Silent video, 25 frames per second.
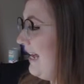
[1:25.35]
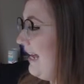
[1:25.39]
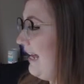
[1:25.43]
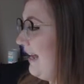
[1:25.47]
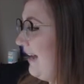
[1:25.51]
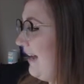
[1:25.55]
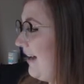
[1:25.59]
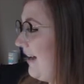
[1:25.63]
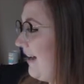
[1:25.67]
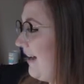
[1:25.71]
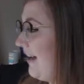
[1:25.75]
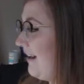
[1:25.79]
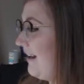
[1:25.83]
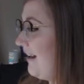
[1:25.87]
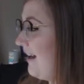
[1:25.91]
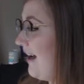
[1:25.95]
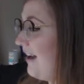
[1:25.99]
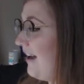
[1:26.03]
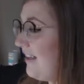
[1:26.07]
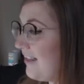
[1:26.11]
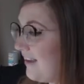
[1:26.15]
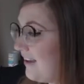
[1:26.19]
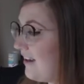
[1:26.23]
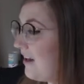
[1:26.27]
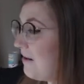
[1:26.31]
and
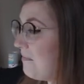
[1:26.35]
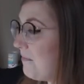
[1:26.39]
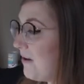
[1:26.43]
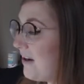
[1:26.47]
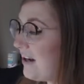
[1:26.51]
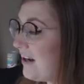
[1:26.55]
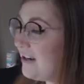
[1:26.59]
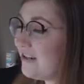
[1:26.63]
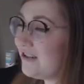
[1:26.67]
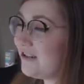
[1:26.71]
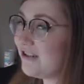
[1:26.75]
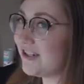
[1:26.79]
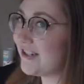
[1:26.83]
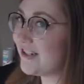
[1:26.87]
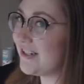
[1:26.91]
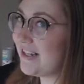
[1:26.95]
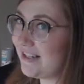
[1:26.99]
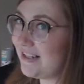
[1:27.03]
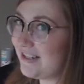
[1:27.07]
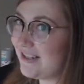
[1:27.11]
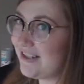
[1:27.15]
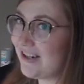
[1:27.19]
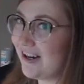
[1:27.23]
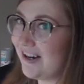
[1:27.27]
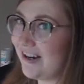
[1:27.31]
I think I'm ready to just
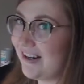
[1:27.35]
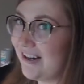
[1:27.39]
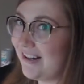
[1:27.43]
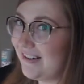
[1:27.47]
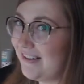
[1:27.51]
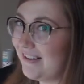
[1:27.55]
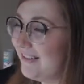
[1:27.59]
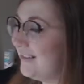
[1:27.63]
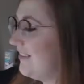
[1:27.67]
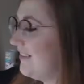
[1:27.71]
get started.